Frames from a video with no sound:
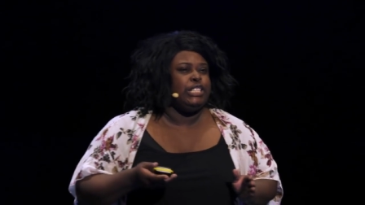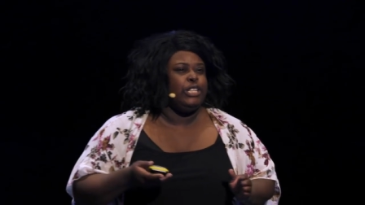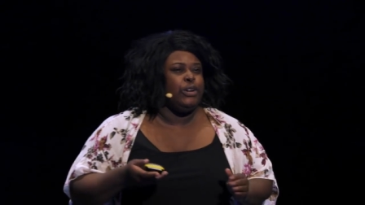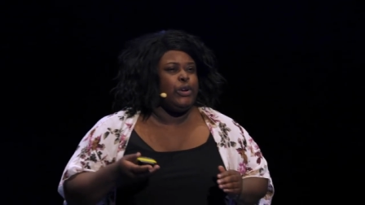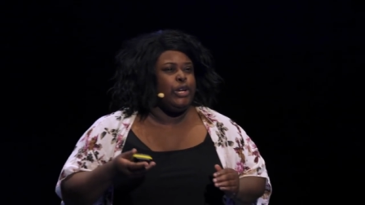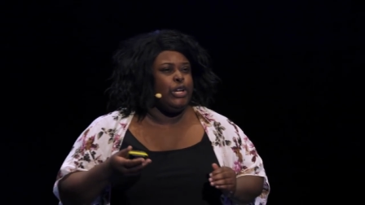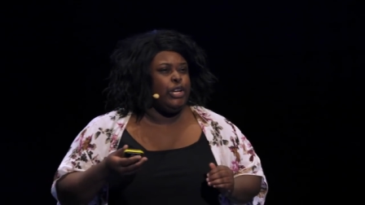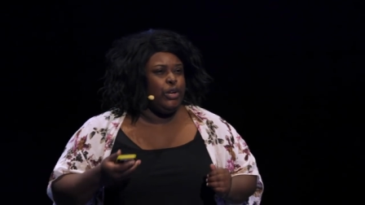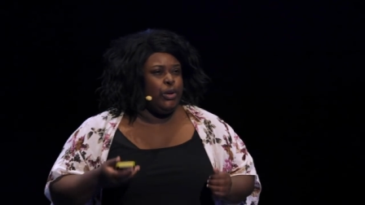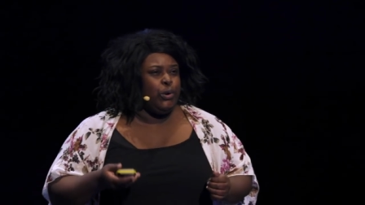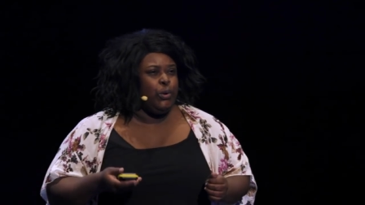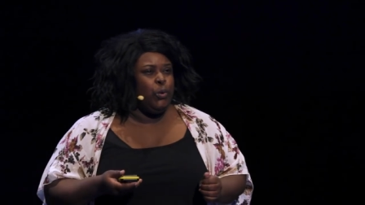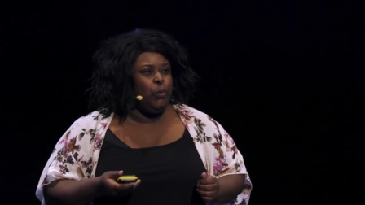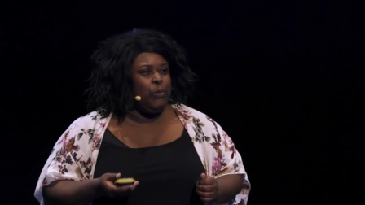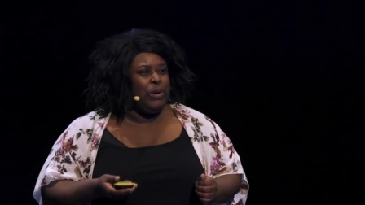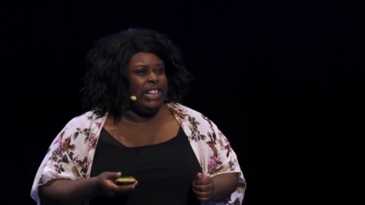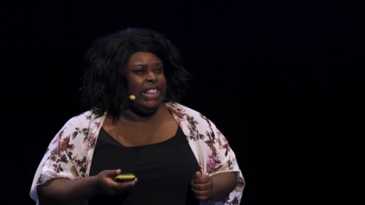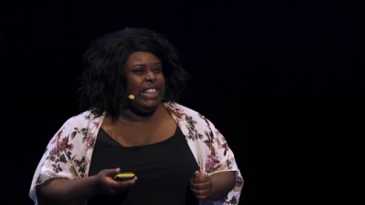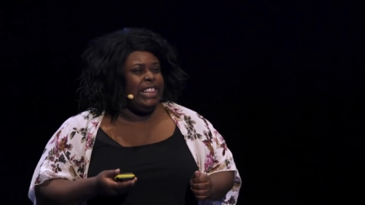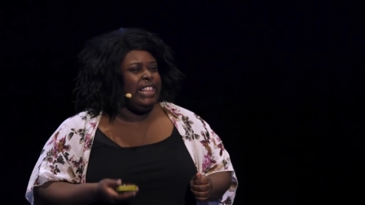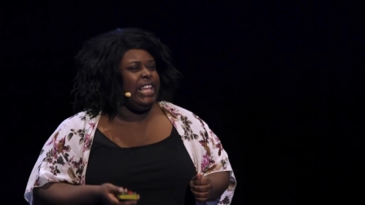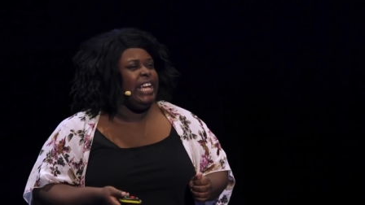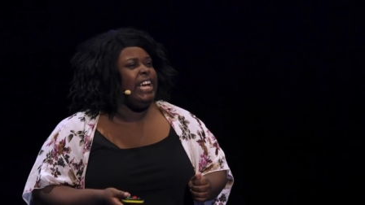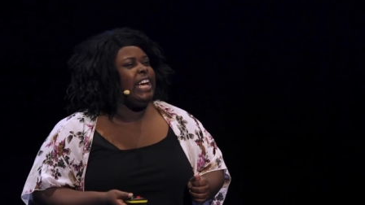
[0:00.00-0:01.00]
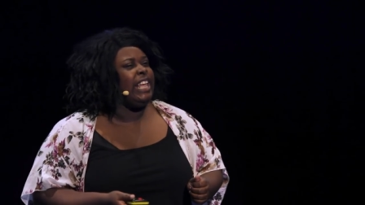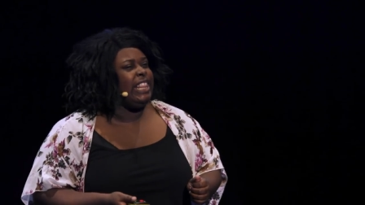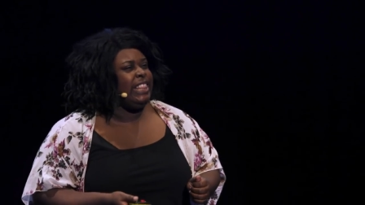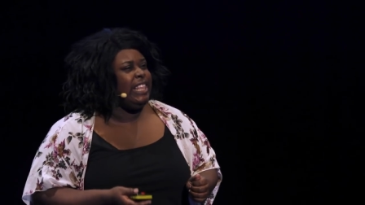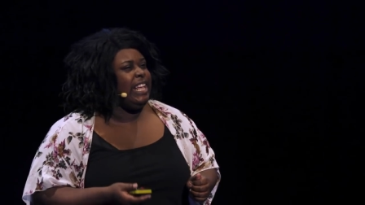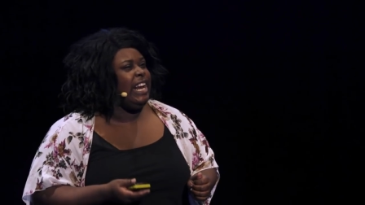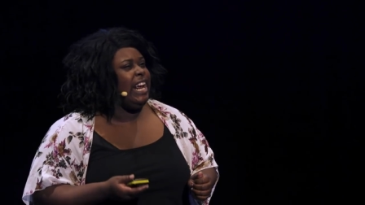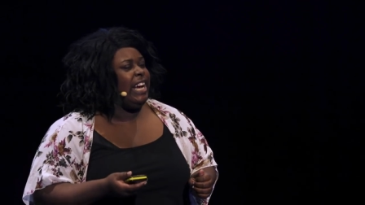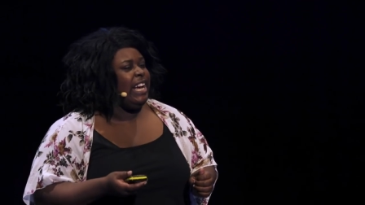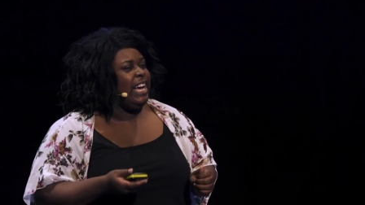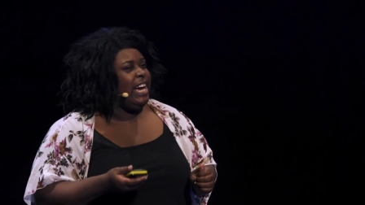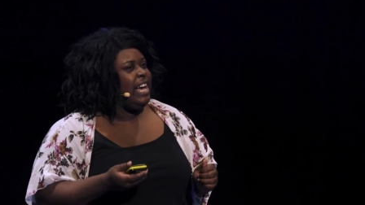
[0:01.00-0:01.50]
So you would think
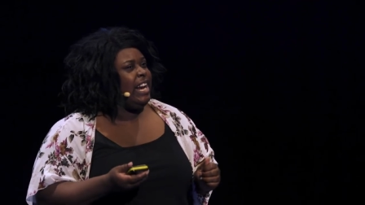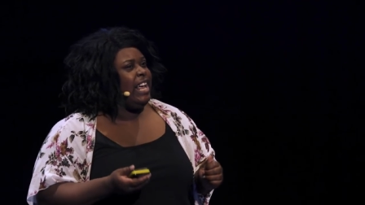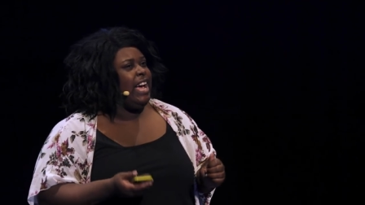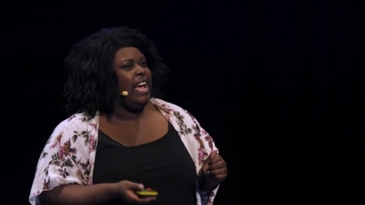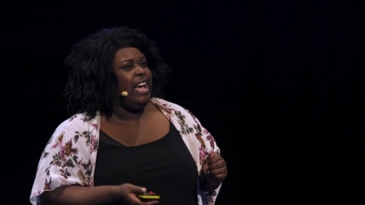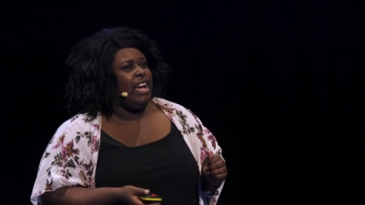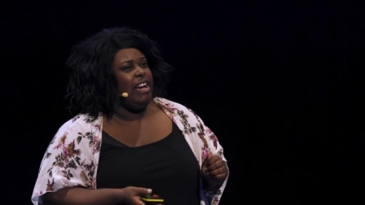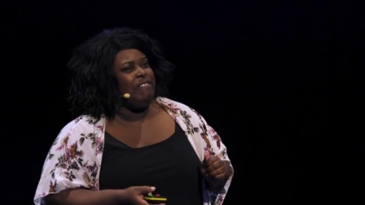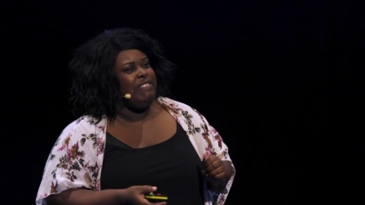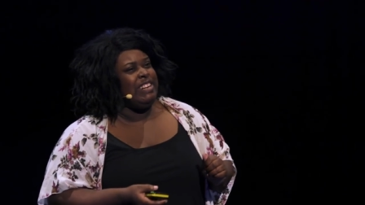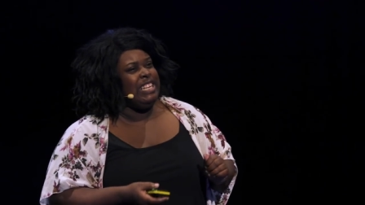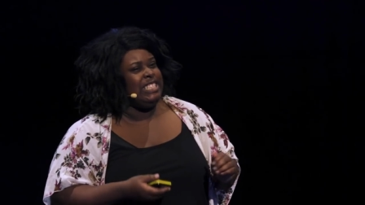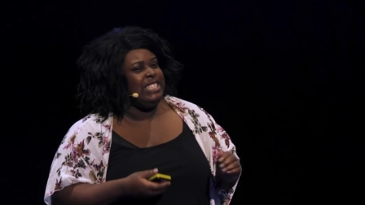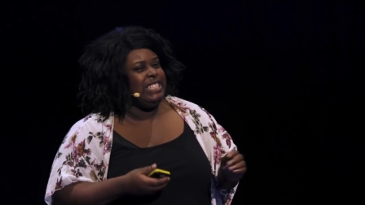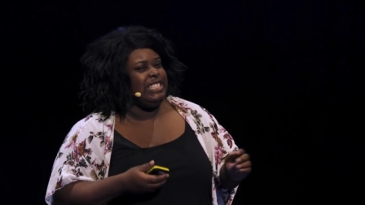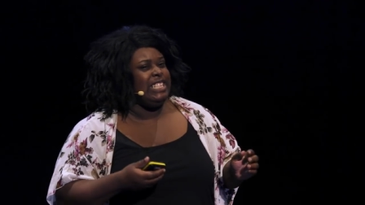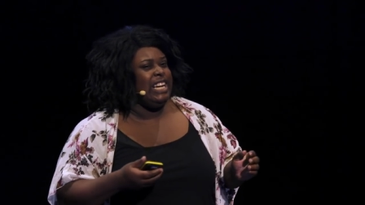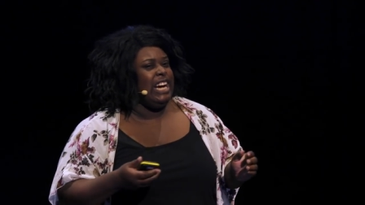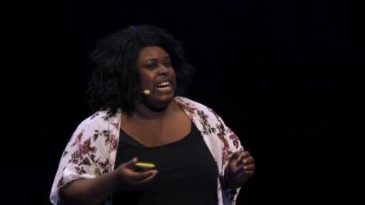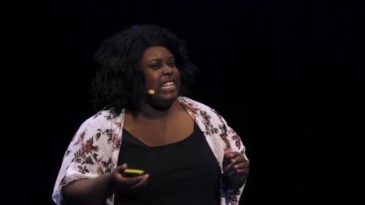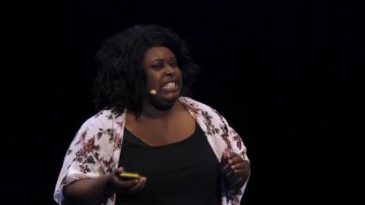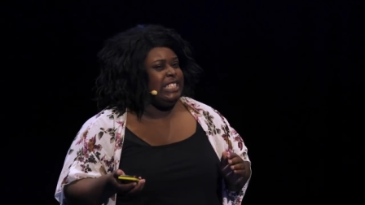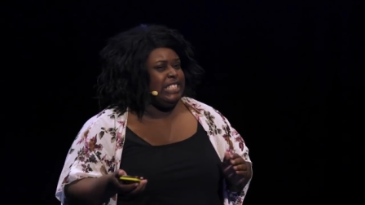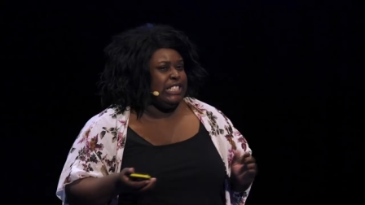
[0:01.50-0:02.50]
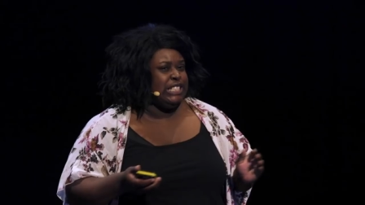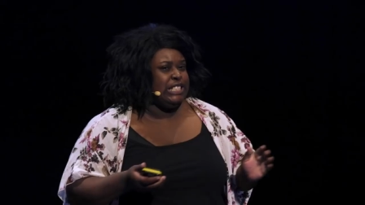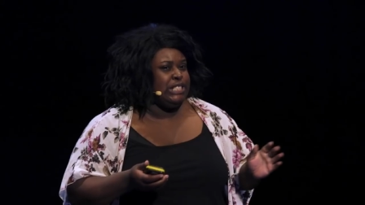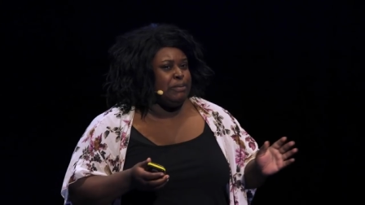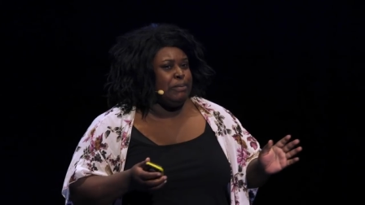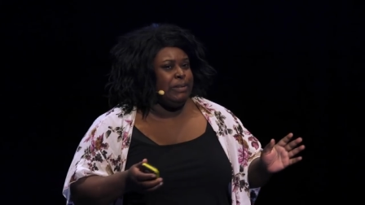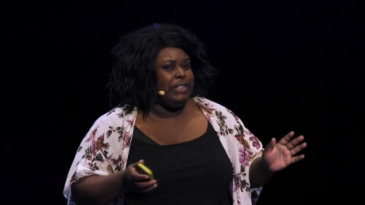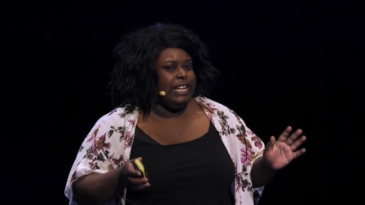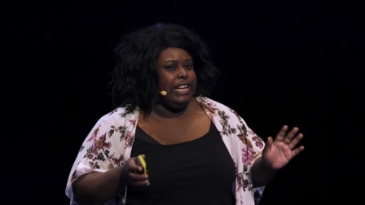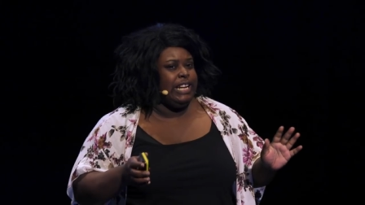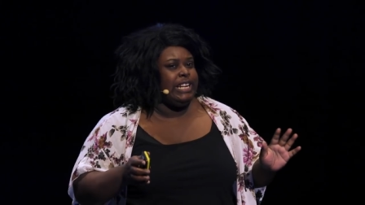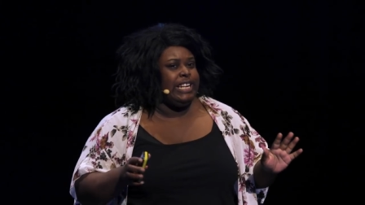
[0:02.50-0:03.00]
that I kind of have this design
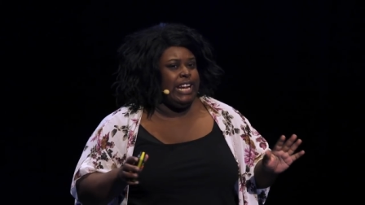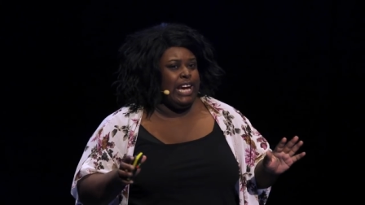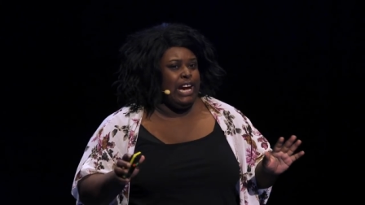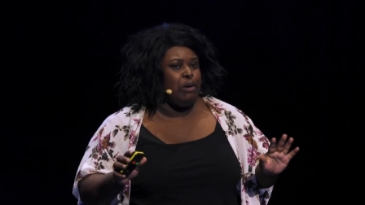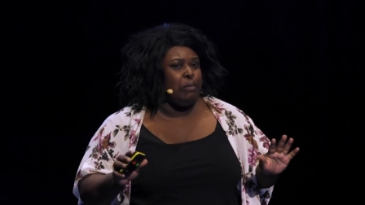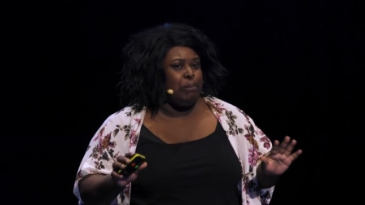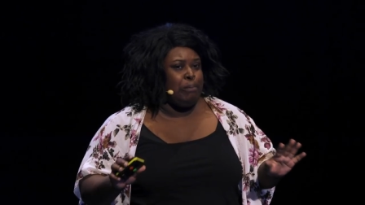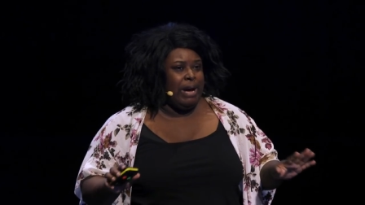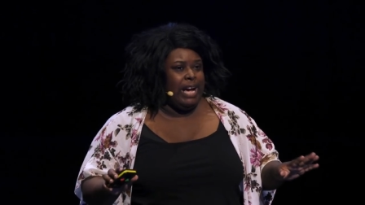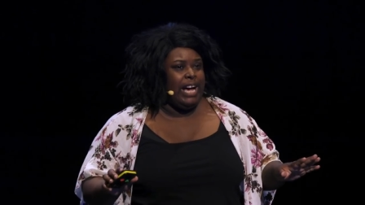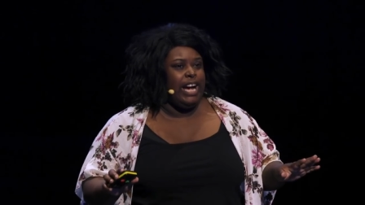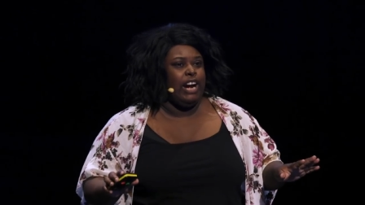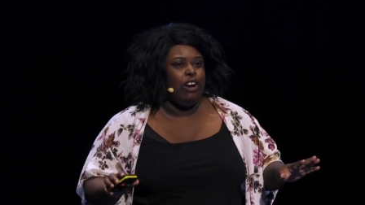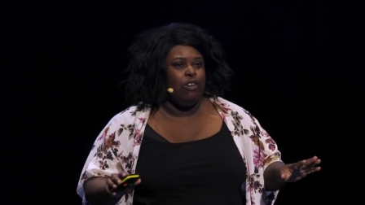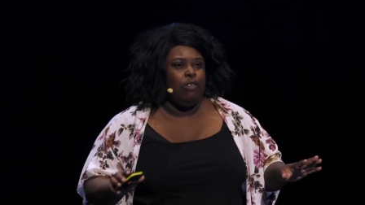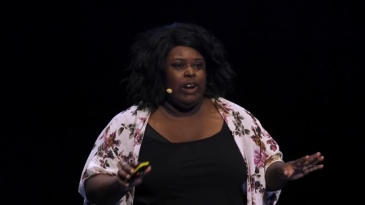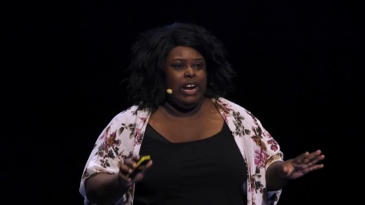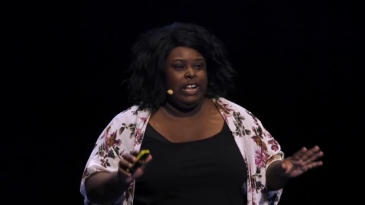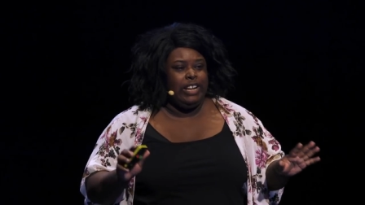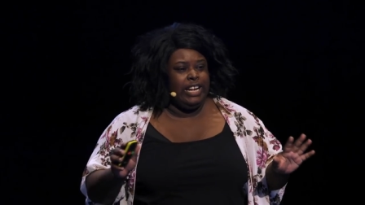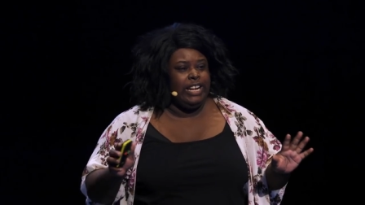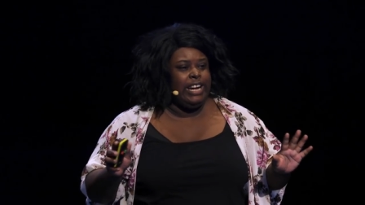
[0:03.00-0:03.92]
system thing down pat, right?